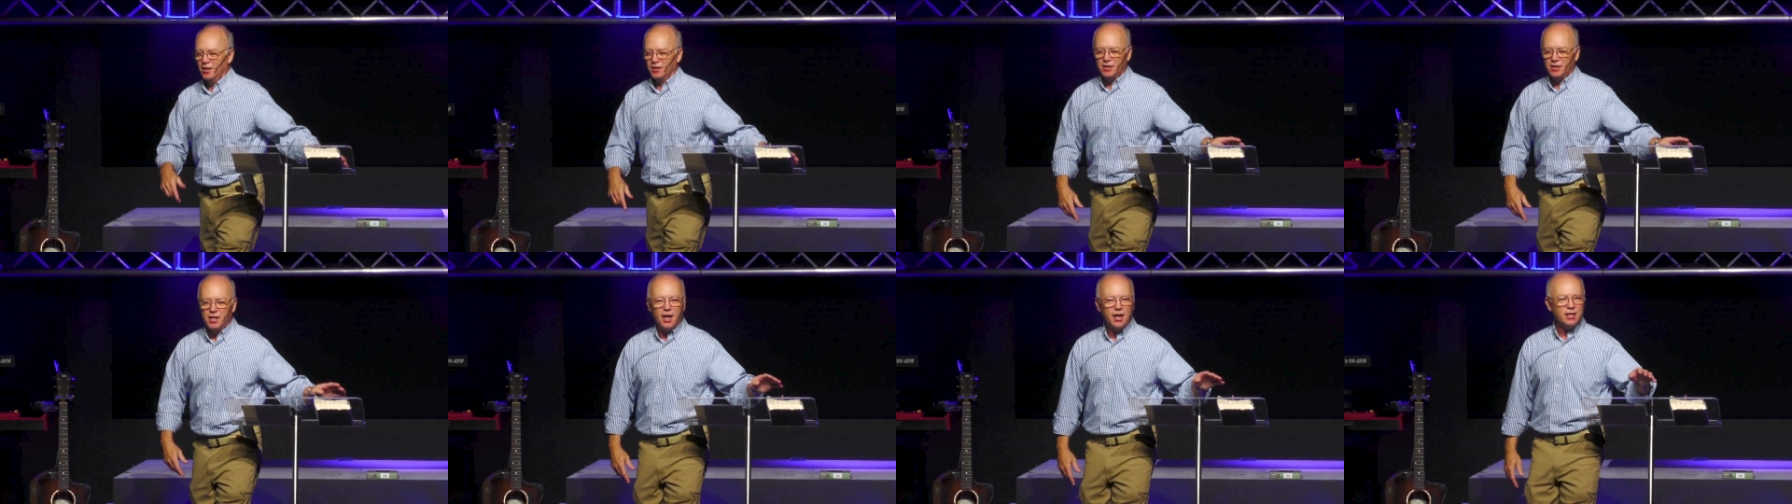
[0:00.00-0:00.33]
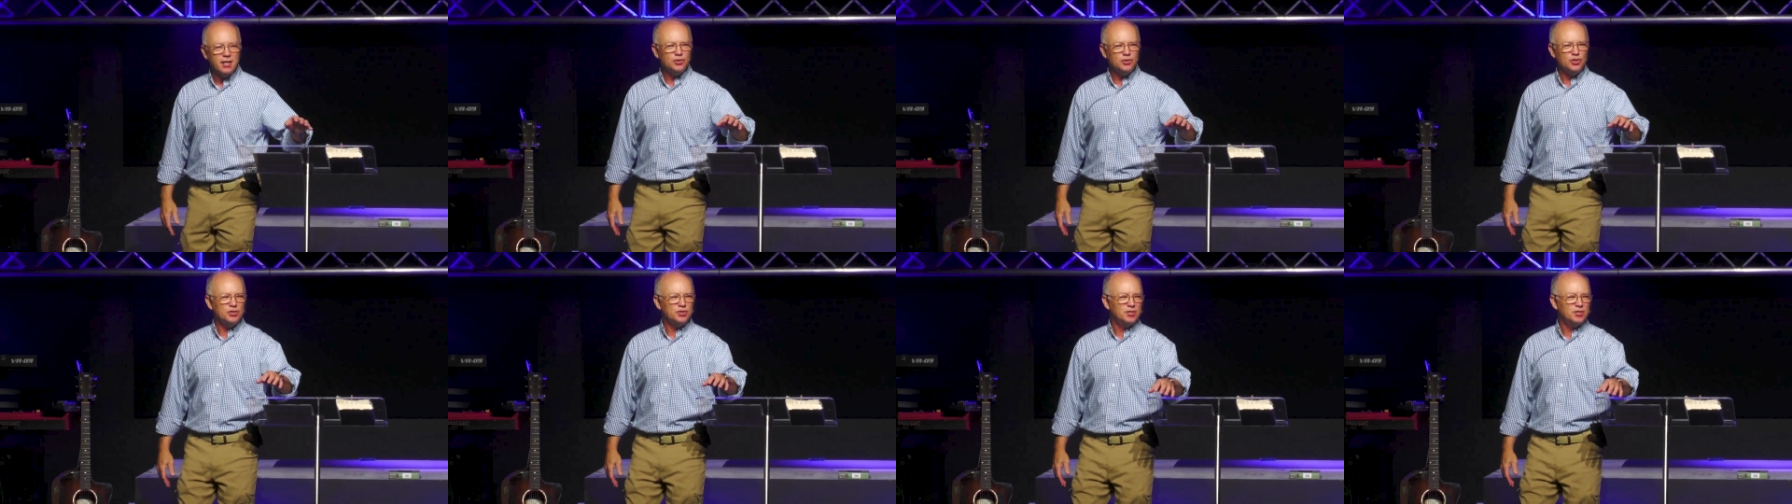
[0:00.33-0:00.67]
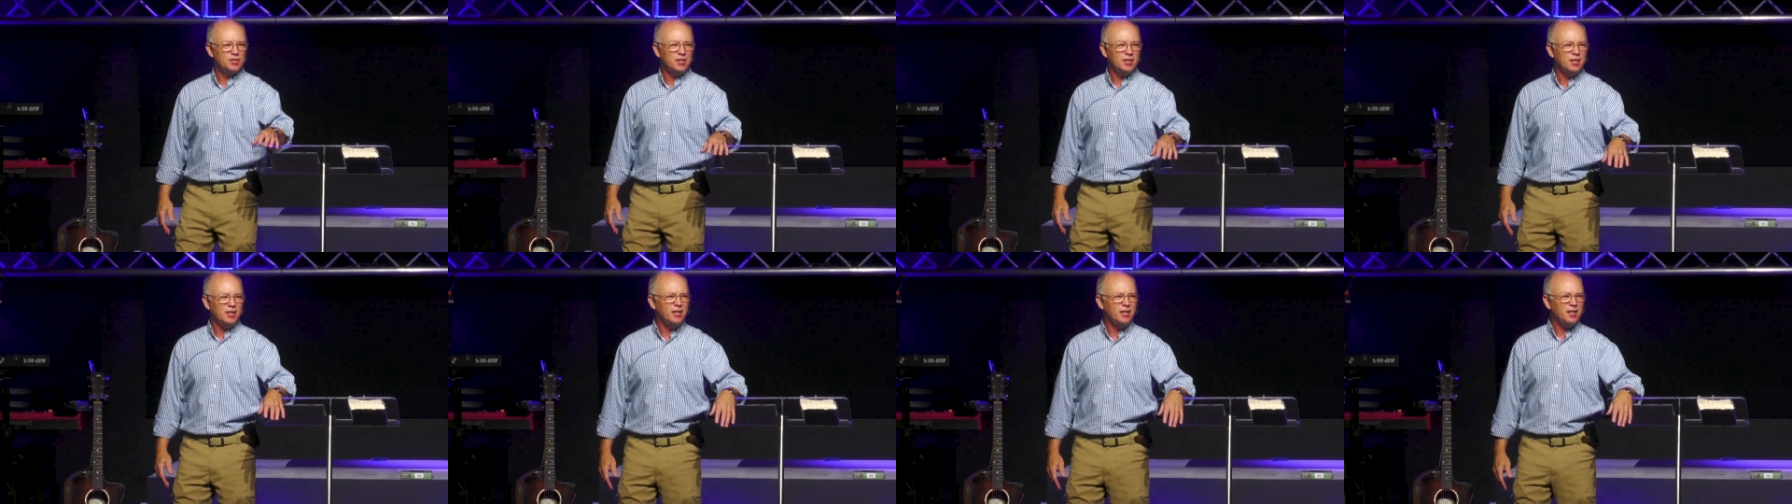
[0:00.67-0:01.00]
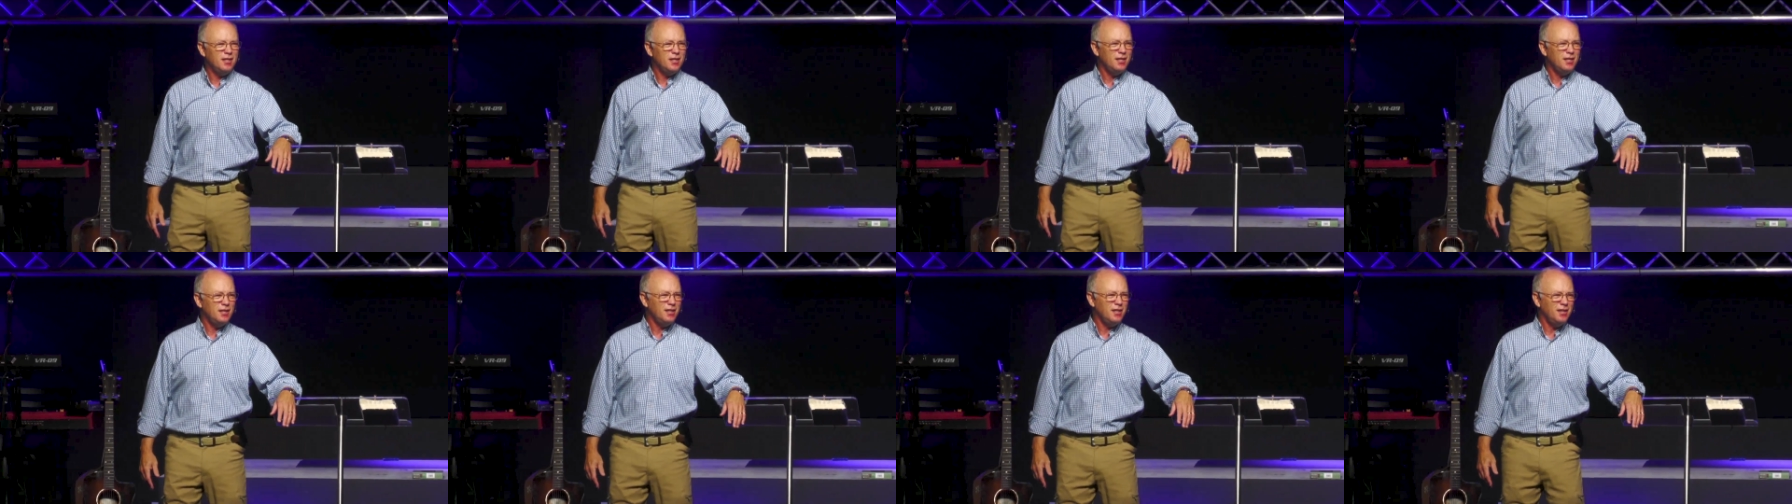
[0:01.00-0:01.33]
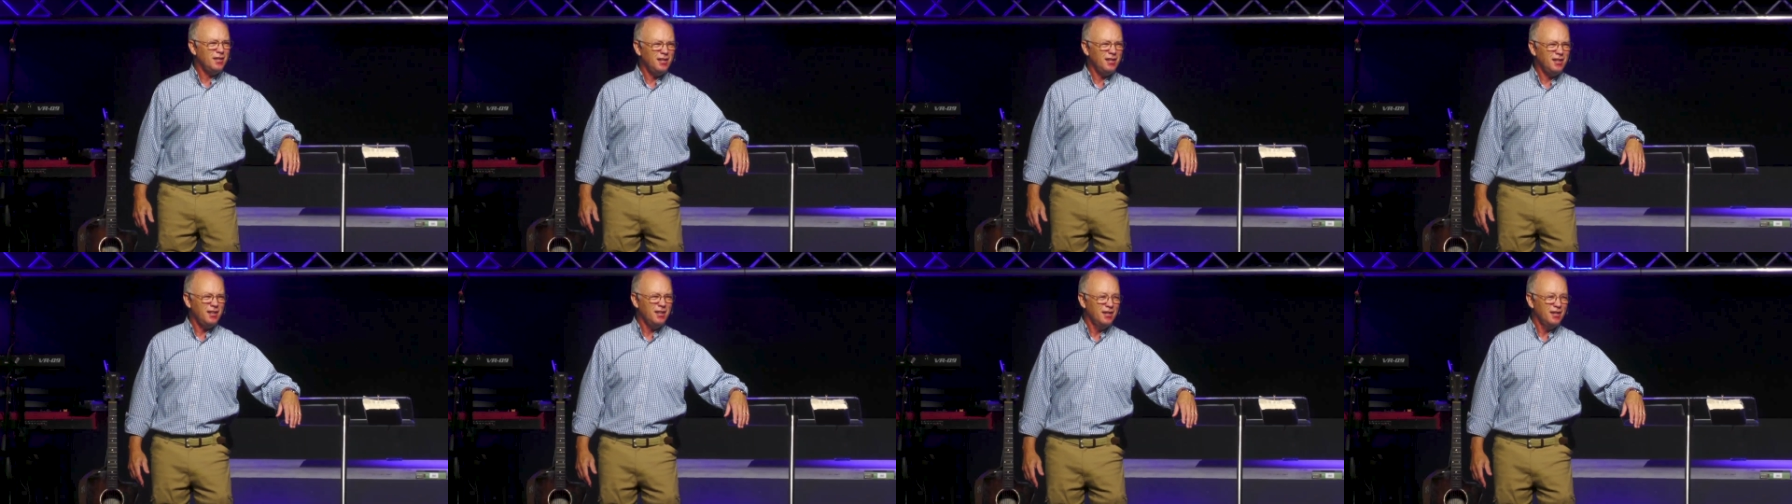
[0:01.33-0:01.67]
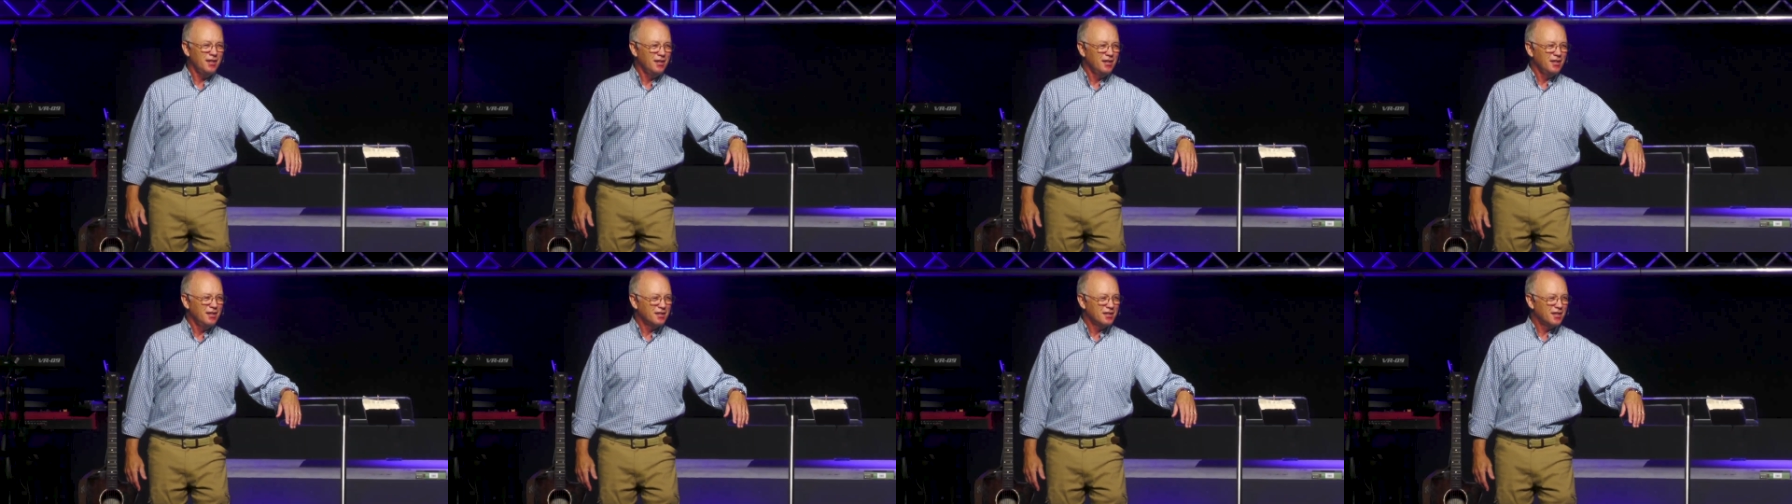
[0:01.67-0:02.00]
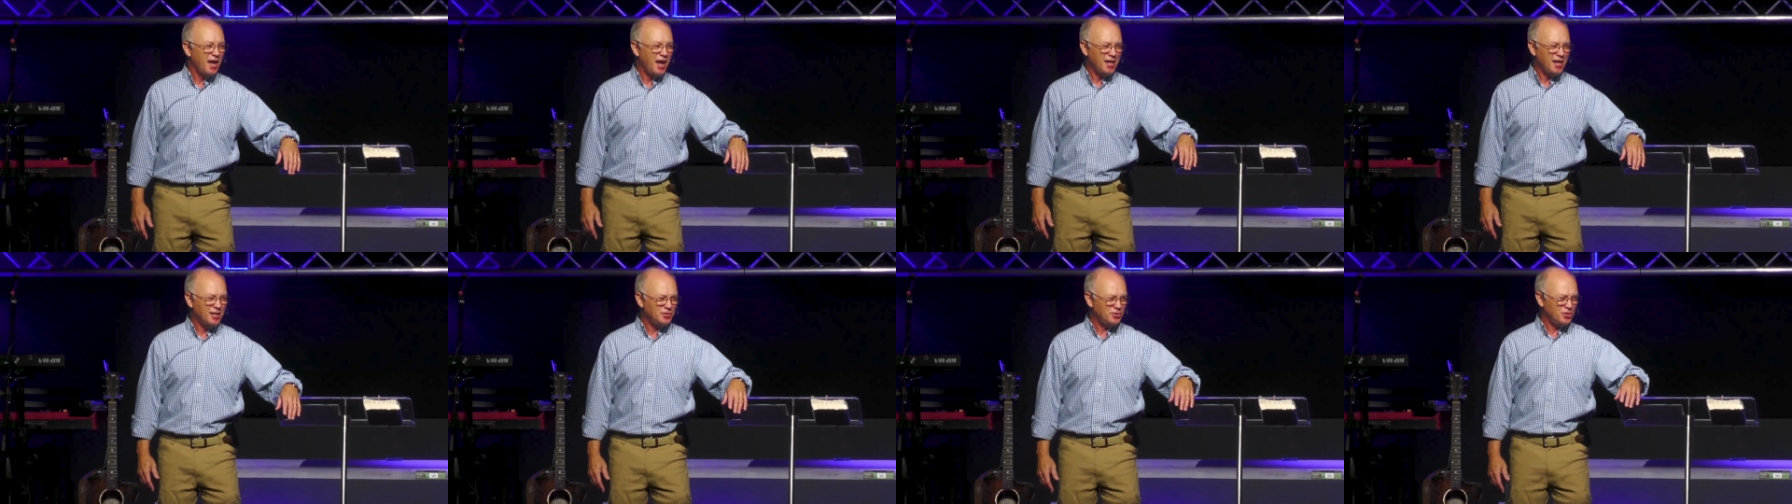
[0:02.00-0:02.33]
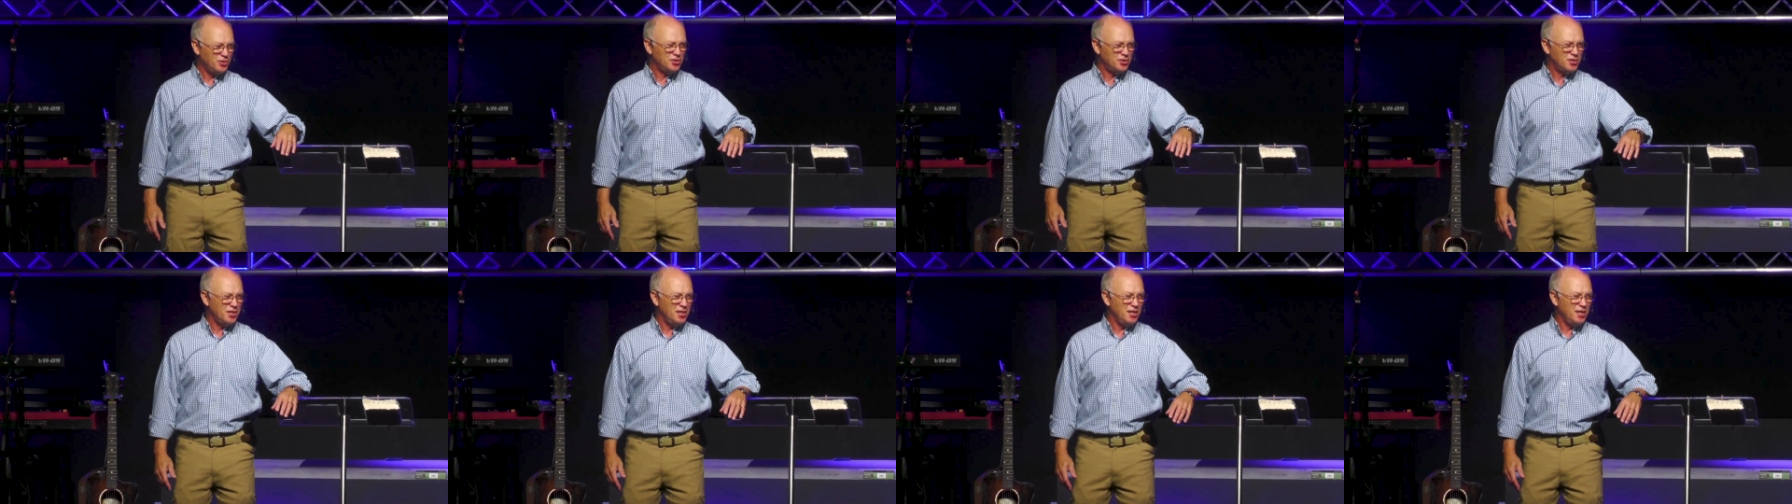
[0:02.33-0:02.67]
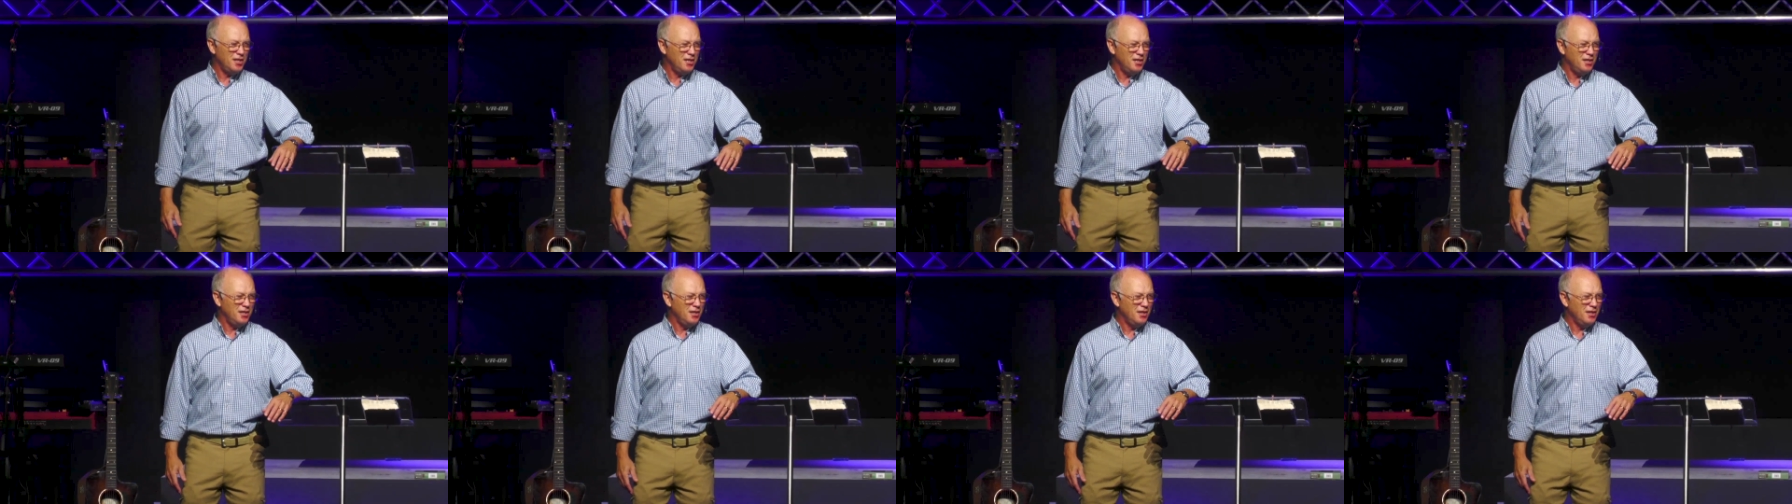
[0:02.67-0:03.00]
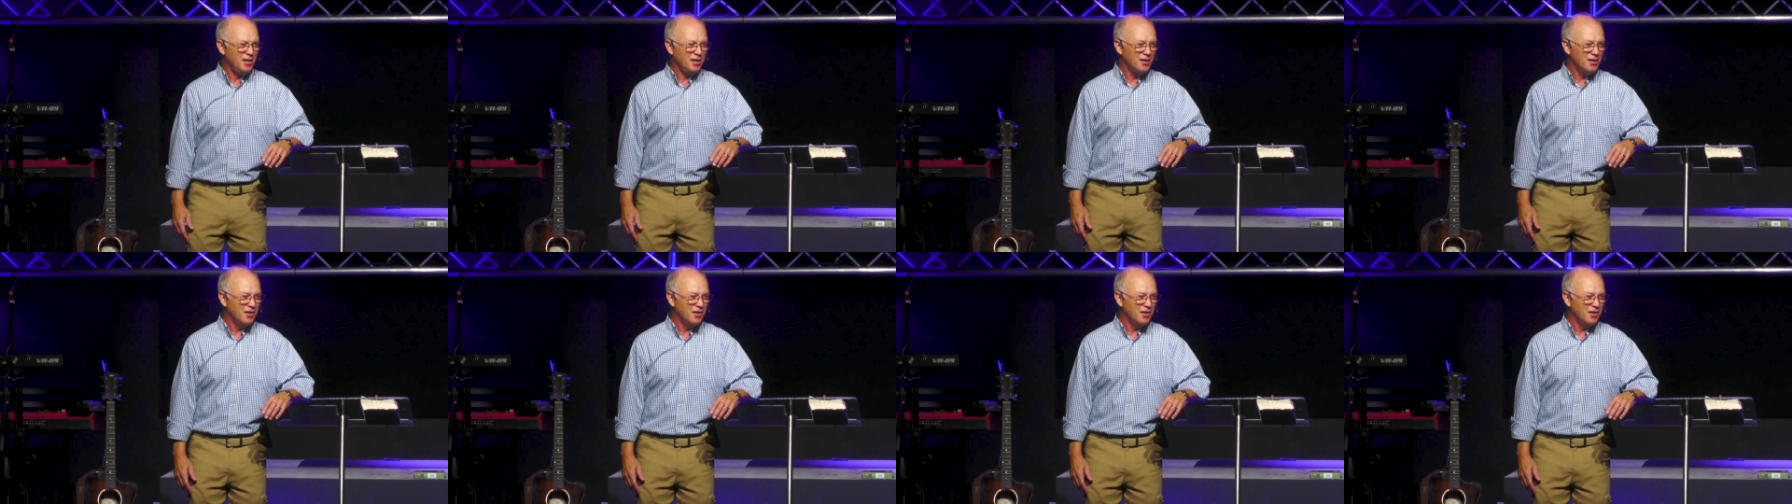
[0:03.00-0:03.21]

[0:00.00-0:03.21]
Can't you see